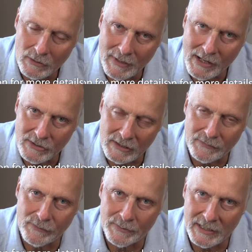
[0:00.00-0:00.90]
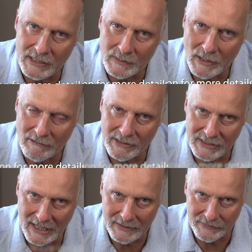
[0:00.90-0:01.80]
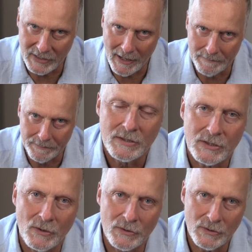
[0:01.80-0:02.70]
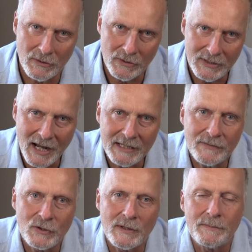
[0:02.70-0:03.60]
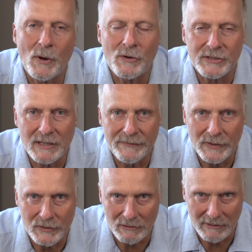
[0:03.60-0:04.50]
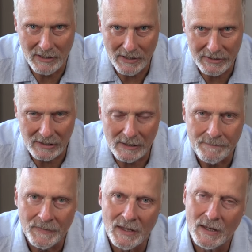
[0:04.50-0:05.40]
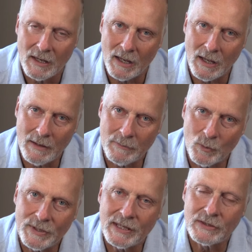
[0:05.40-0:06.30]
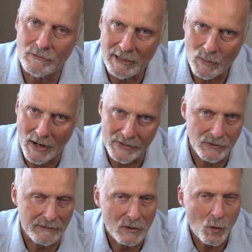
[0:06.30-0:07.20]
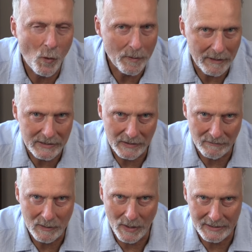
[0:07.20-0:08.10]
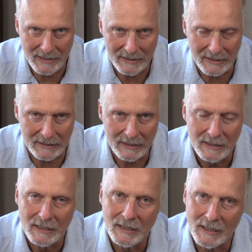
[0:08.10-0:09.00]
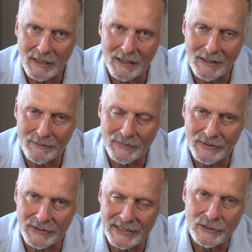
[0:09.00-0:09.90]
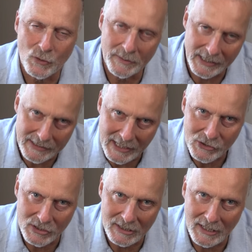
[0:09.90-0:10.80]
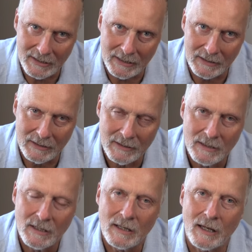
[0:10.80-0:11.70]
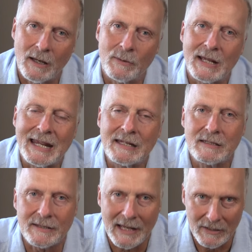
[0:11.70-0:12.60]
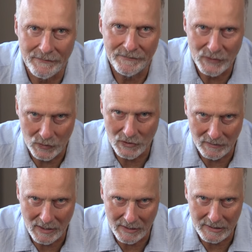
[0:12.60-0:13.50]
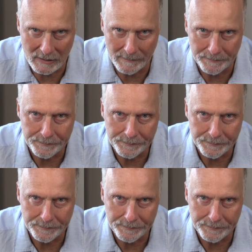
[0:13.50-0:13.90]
arousal from the experience ahead of time. So you're kind of doing positive future rehearsal within the rewind. You're incorporating the rewind technique, the de-traumatization technique, into that future rehearsal.